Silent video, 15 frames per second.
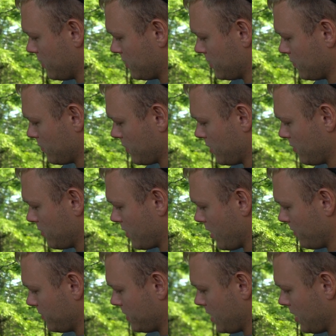This is where you would
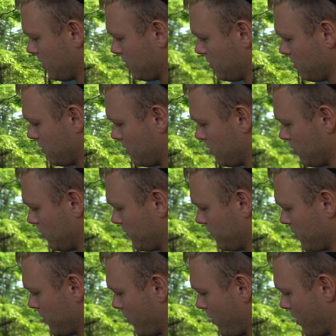update the new
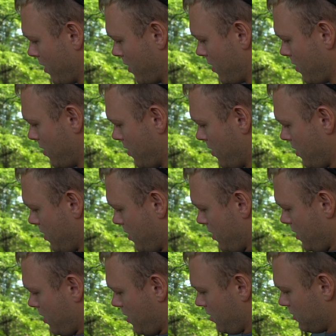firmware.
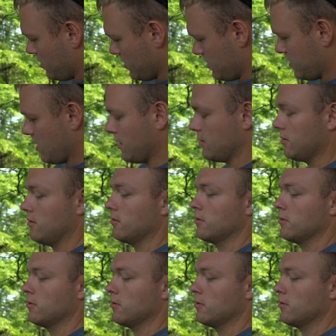Success.